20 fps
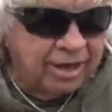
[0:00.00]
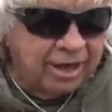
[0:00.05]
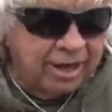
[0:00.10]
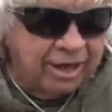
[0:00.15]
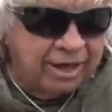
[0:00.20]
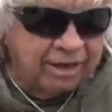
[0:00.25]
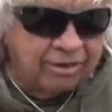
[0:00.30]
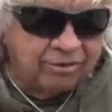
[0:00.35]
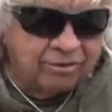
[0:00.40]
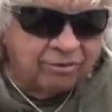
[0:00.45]

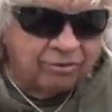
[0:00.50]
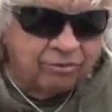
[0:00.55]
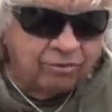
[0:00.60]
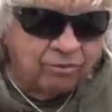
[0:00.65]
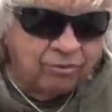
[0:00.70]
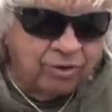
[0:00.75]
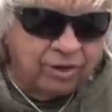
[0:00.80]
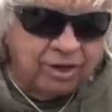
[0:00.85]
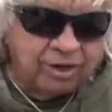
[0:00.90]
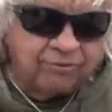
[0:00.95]
And
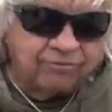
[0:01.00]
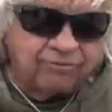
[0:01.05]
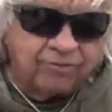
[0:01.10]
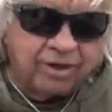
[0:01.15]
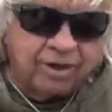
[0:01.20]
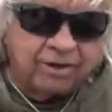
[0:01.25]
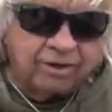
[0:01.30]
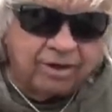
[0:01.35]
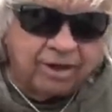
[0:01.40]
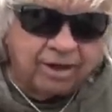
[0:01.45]
we had
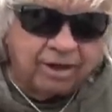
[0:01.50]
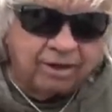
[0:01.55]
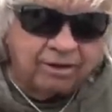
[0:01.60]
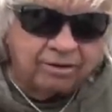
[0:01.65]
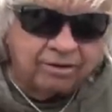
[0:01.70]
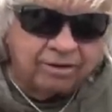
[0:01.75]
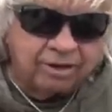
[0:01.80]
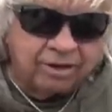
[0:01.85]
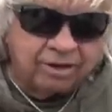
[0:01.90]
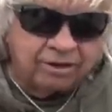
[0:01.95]
found
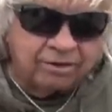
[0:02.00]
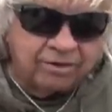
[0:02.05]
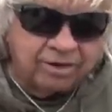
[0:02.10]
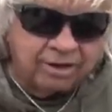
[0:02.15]
out that